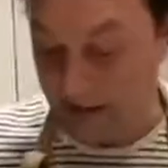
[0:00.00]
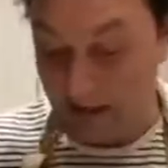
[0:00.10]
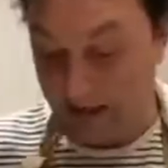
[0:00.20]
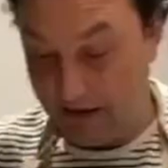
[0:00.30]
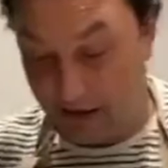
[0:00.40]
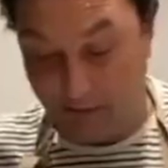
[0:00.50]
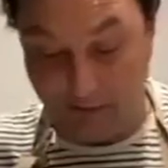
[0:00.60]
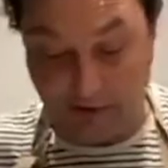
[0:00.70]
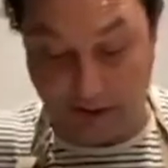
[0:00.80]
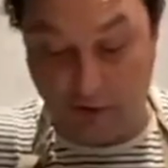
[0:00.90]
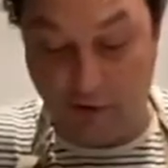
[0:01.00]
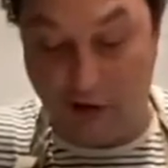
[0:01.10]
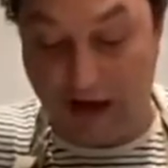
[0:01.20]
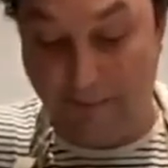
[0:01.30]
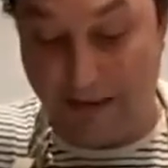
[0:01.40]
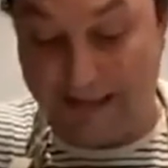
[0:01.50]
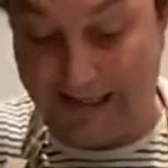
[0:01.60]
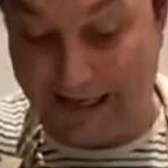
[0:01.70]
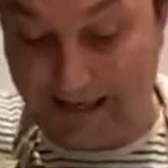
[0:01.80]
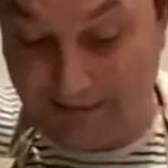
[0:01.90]
Now I'm just going to do a butter
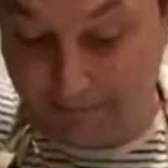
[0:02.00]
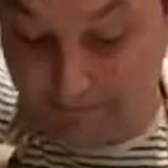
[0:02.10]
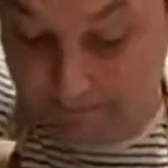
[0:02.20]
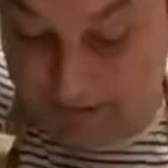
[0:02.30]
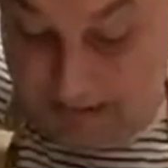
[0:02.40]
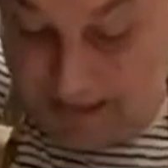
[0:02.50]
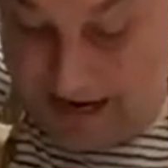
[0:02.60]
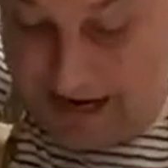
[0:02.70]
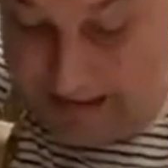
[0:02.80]
and